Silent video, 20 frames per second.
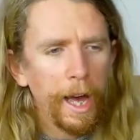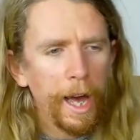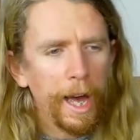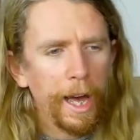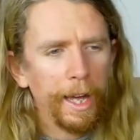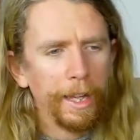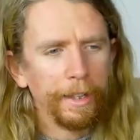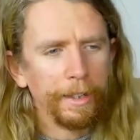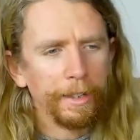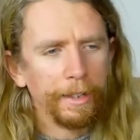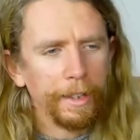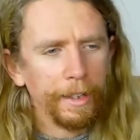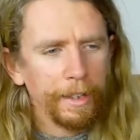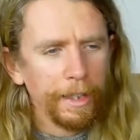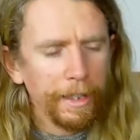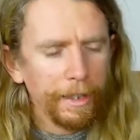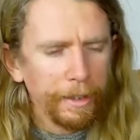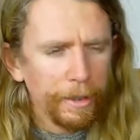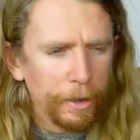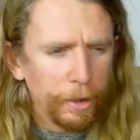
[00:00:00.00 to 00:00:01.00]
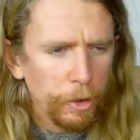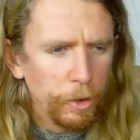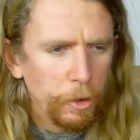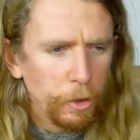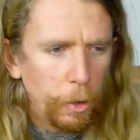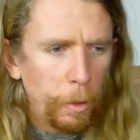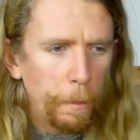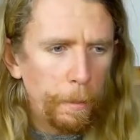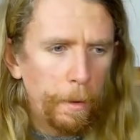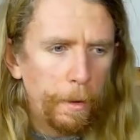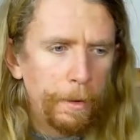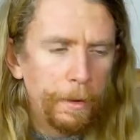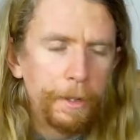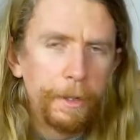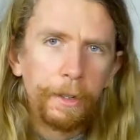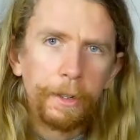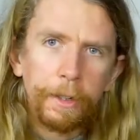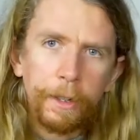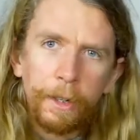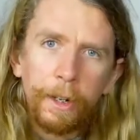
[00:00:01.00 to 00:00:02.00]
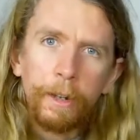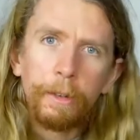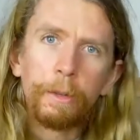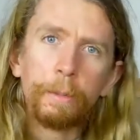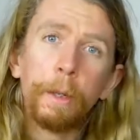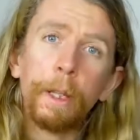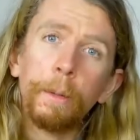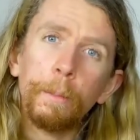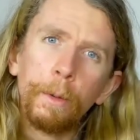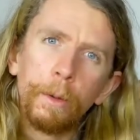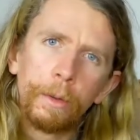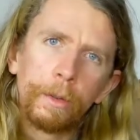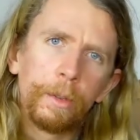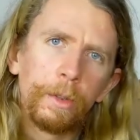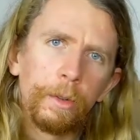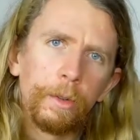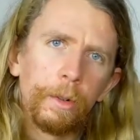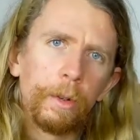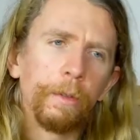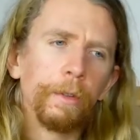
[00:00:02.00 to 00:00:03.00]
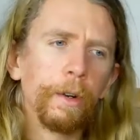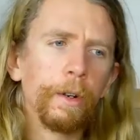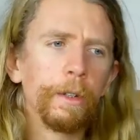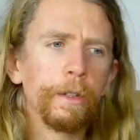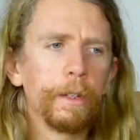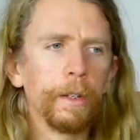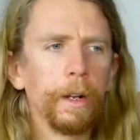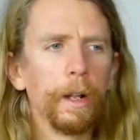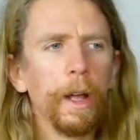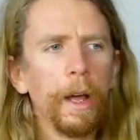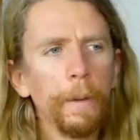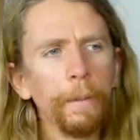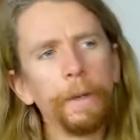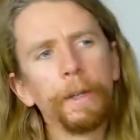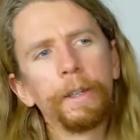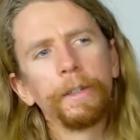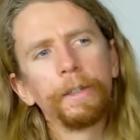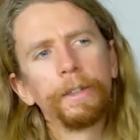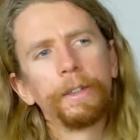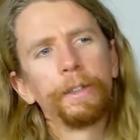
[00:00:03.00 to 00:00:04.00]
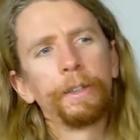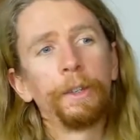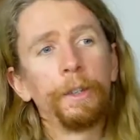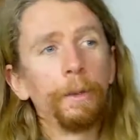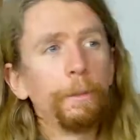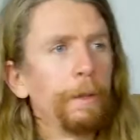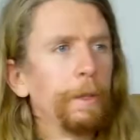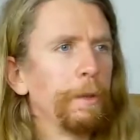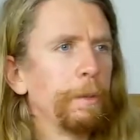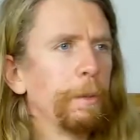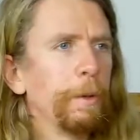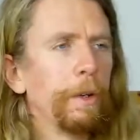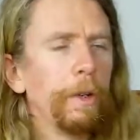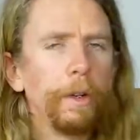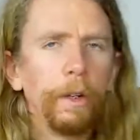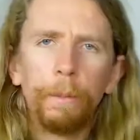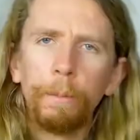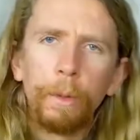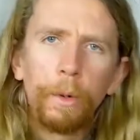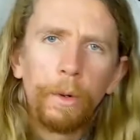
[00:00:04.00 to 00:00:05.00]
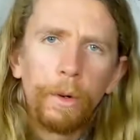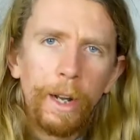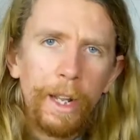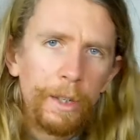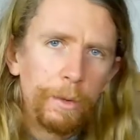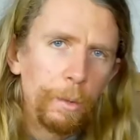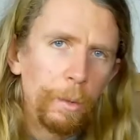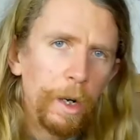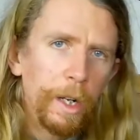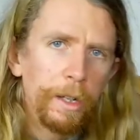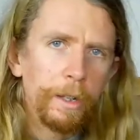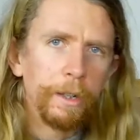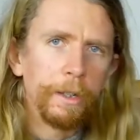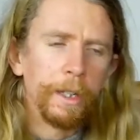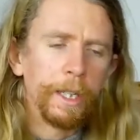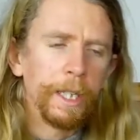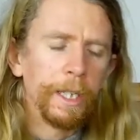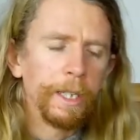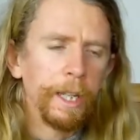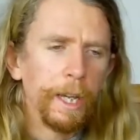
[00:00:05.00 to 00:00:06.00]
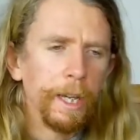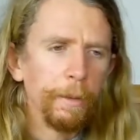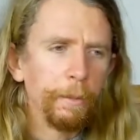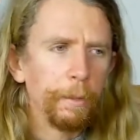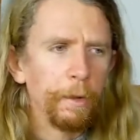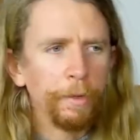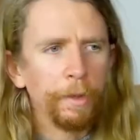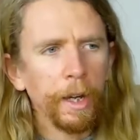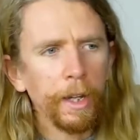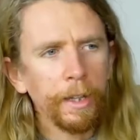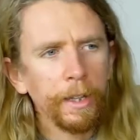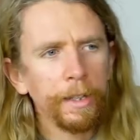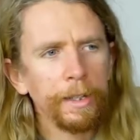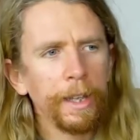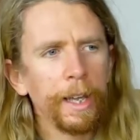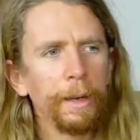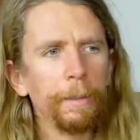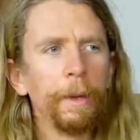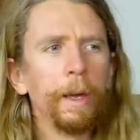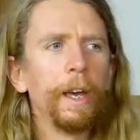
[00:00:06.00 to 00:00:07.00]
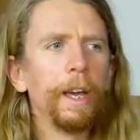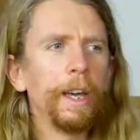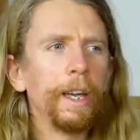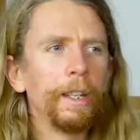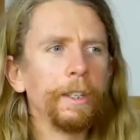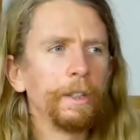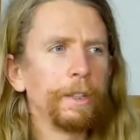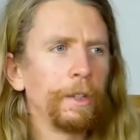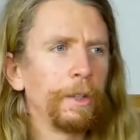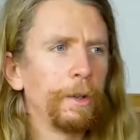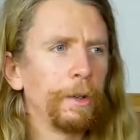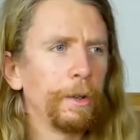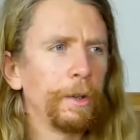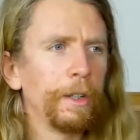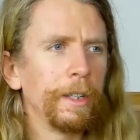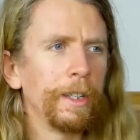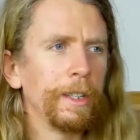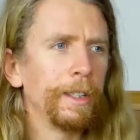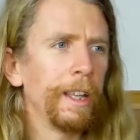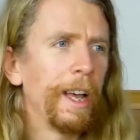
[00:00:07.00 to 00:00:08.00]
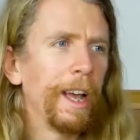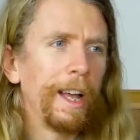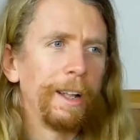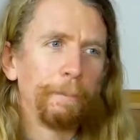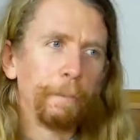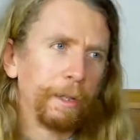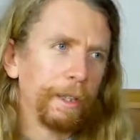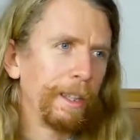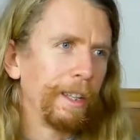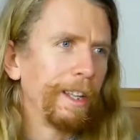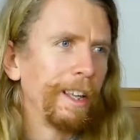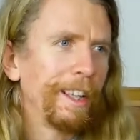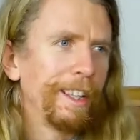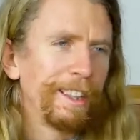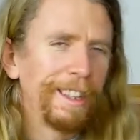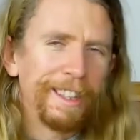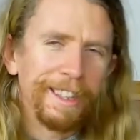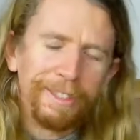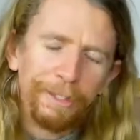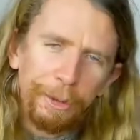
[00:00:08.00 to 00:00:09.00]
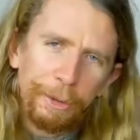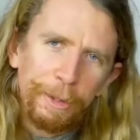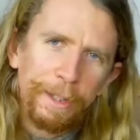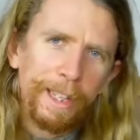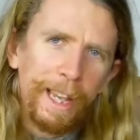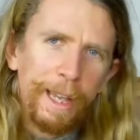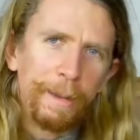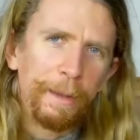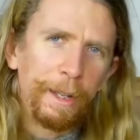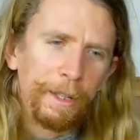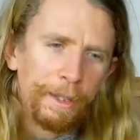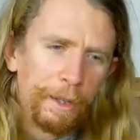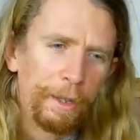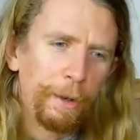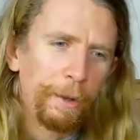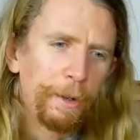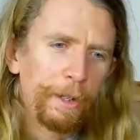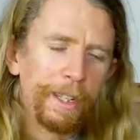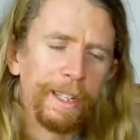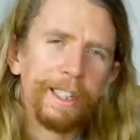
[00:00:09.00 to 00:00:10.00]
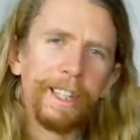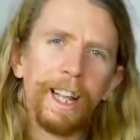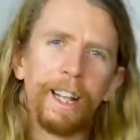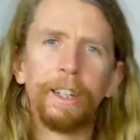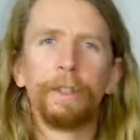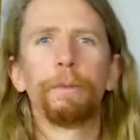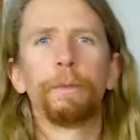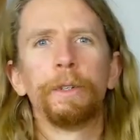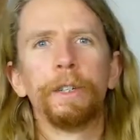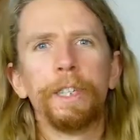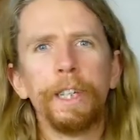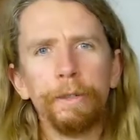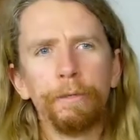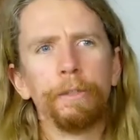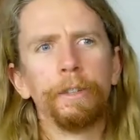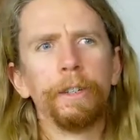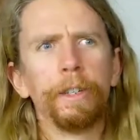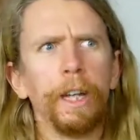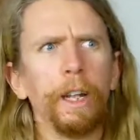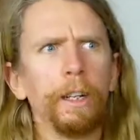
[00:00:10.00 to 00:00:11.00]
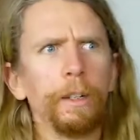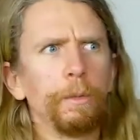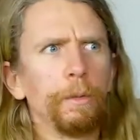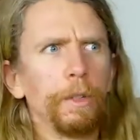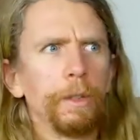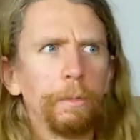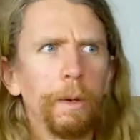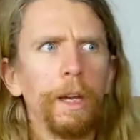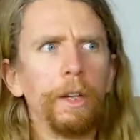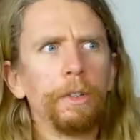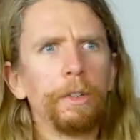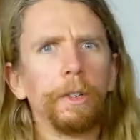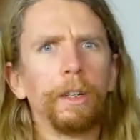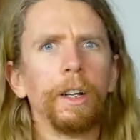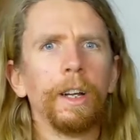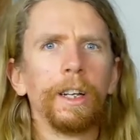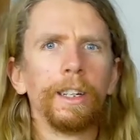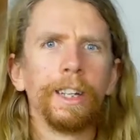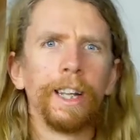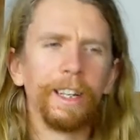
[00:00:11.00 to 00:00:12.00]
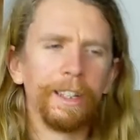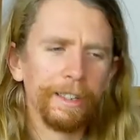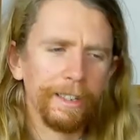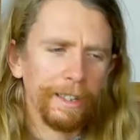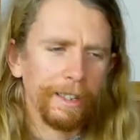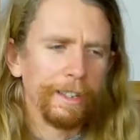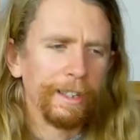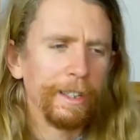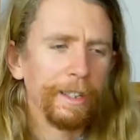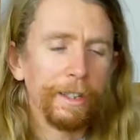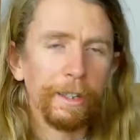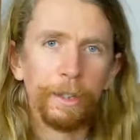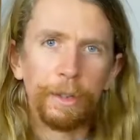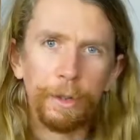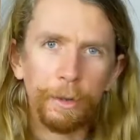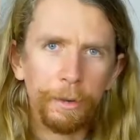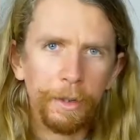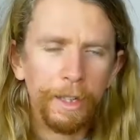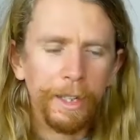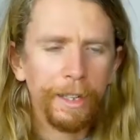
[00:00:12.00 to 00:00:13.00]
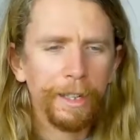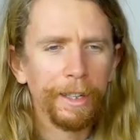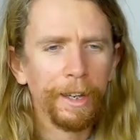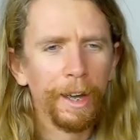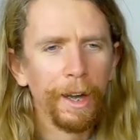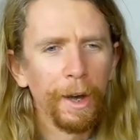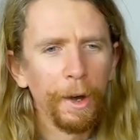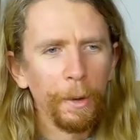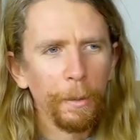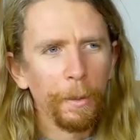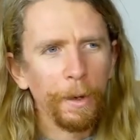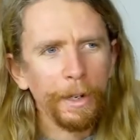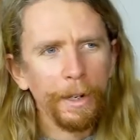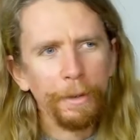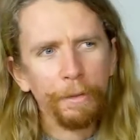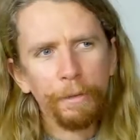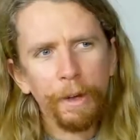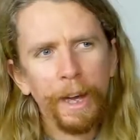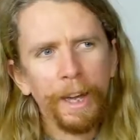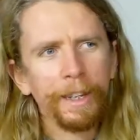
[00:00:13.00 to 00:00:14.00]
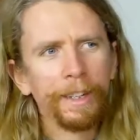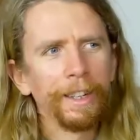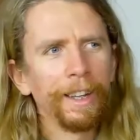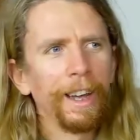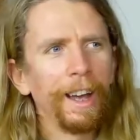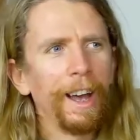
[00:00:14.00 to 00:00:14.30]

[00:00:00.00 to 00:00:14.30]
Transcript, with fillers: And the things that are so personal turn out to be the most universal because humans were all more or less wired the same. We've got the same insecurities, uh, but the, the, those same insecurities tell us we're different, tell us we're special, tell us that this is unique, when in fact,